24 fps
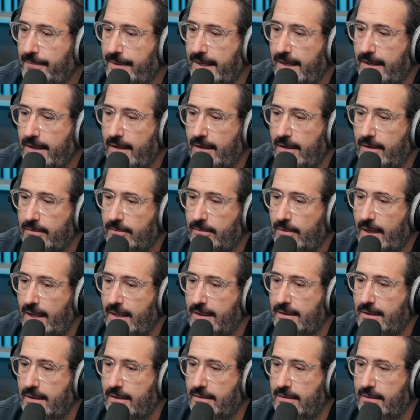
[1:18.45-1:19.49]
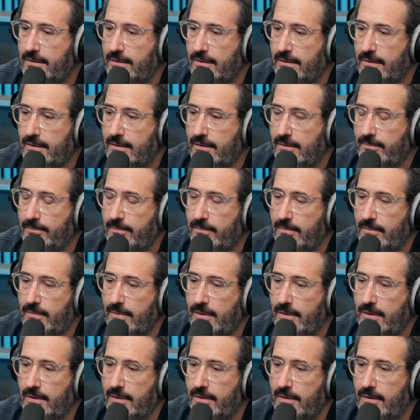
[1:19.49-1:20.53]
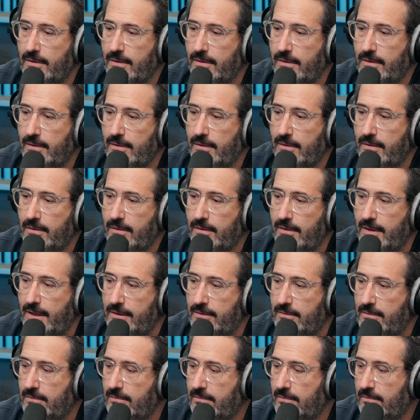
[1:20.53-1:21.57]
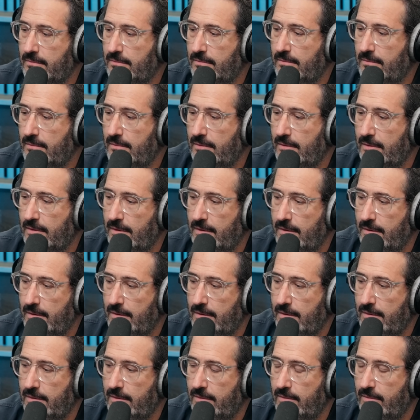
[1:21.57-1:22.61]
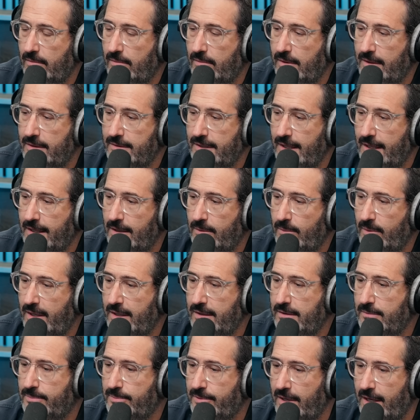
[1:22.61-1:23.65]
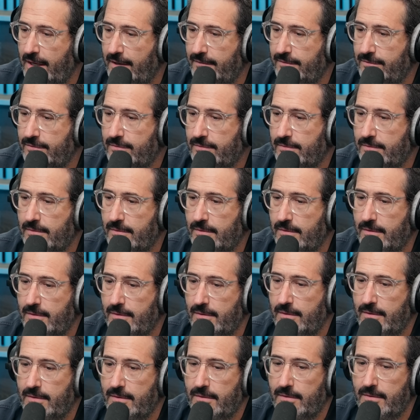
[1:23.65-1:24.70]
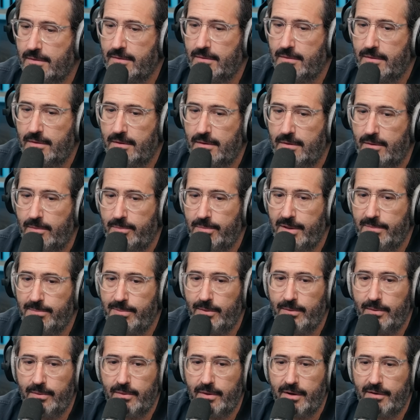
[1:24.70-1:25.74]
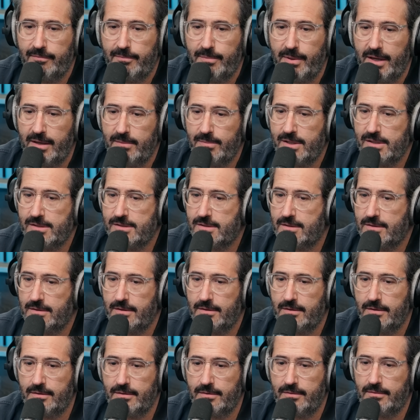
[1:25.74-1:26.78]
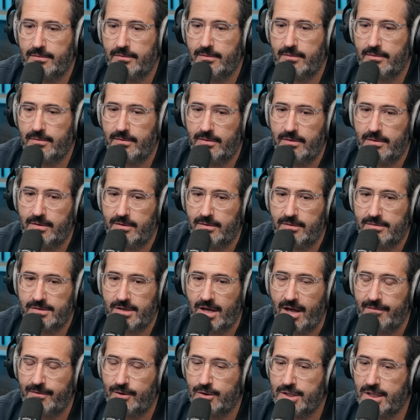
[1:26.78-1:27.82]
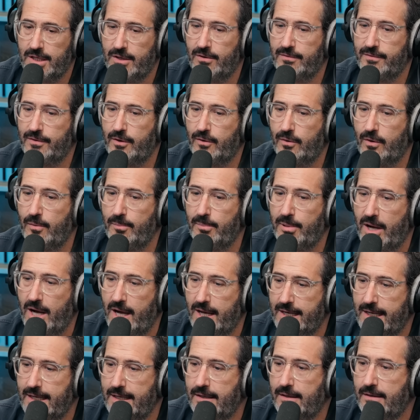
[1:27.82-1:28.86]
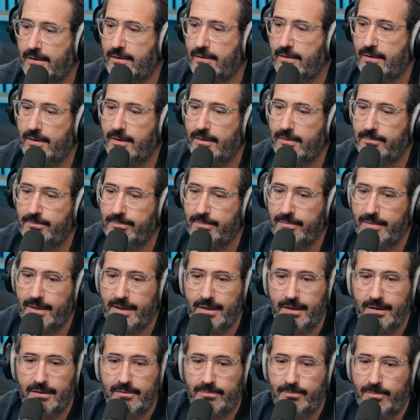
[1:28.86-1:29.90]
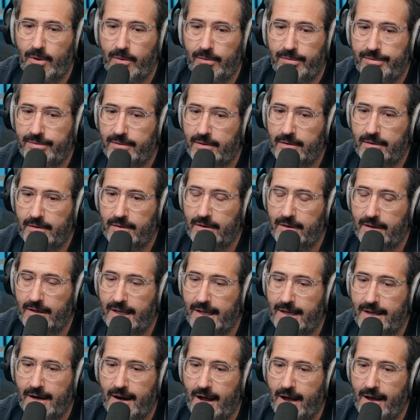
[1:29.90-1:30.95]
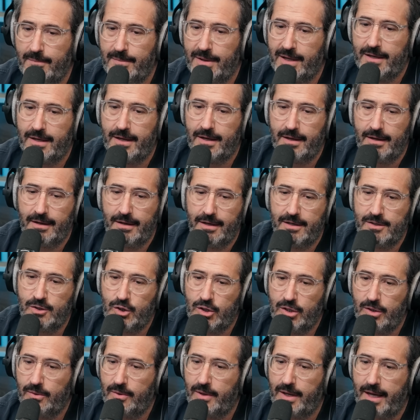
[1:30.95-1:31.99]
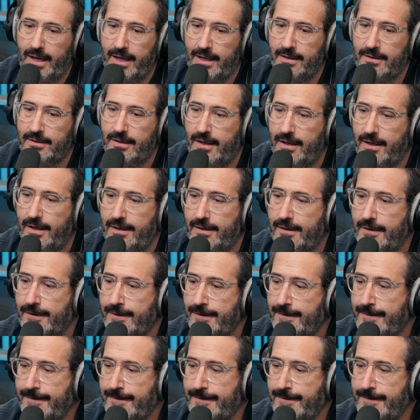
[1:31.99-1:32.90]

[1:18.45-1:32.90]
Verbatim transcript: a right that um, uh, that uh, when taken away, deprives uh, you know people who have babies uh, their sovereignty over their own body, uh, and it's both uh, an economic uh, issue and a